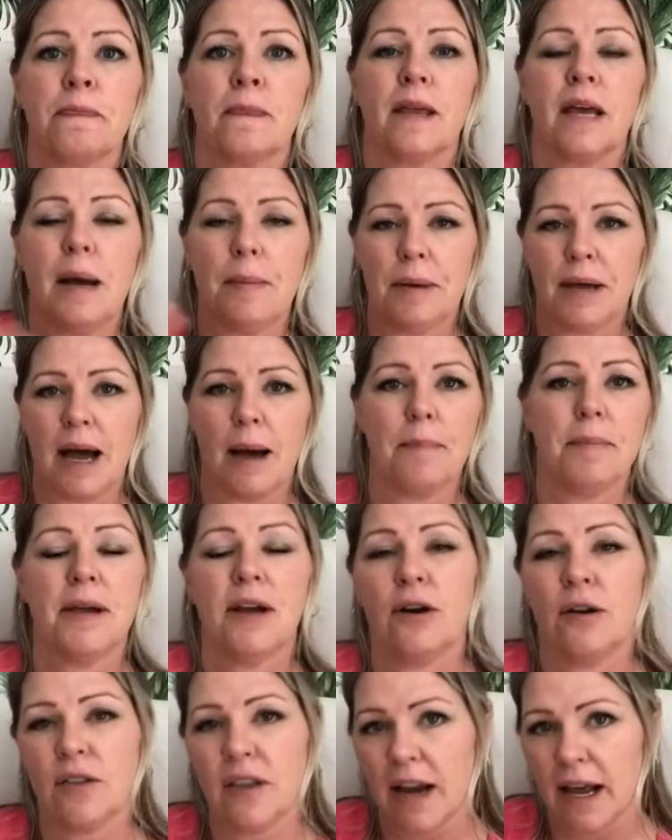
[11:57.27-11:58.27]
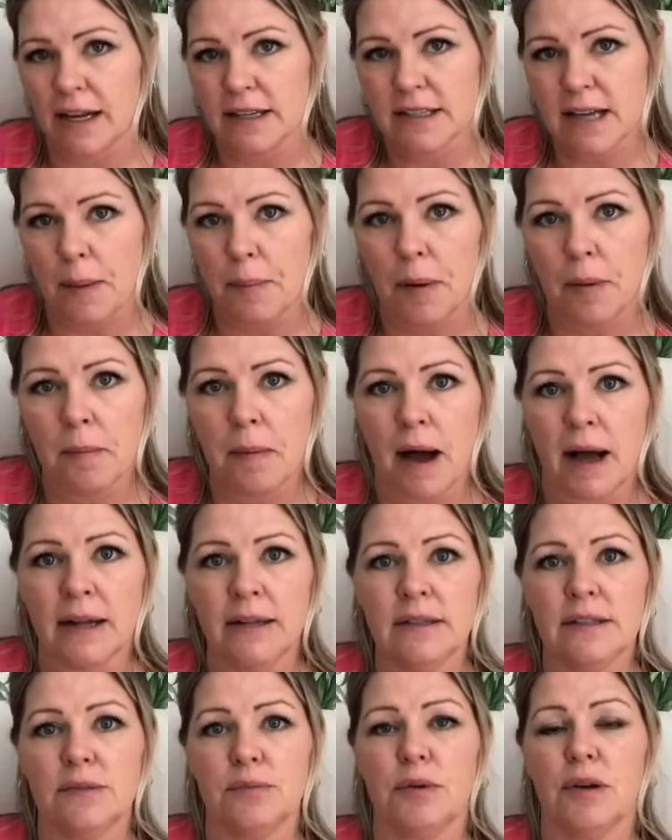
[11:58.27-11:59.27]
coming up here in the next couple of
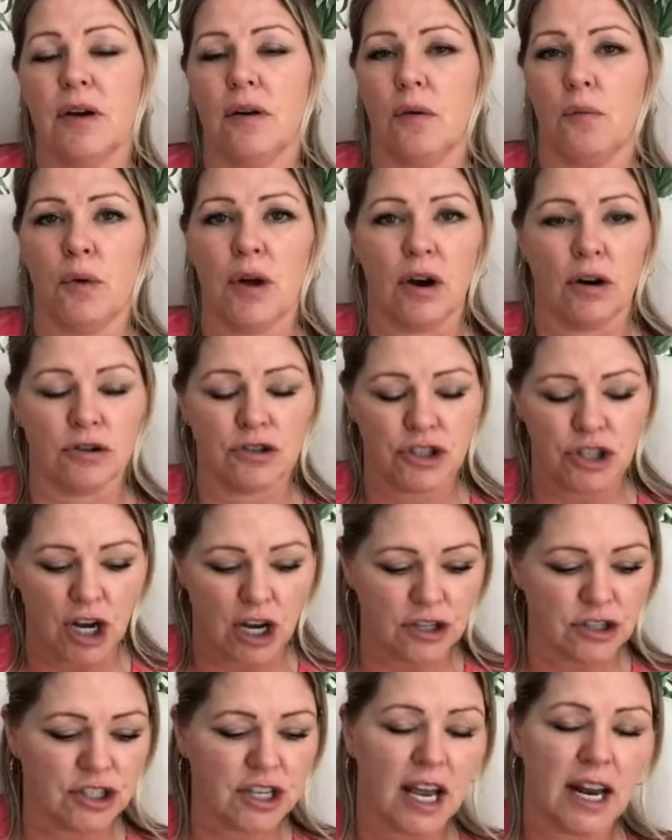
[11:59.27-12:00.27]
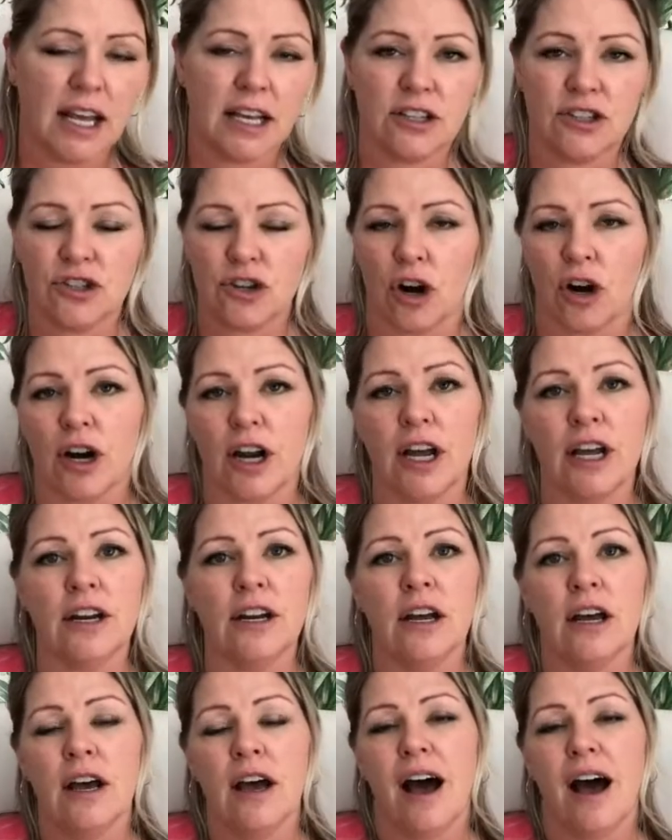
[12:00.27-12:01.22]
months, we are just getting started.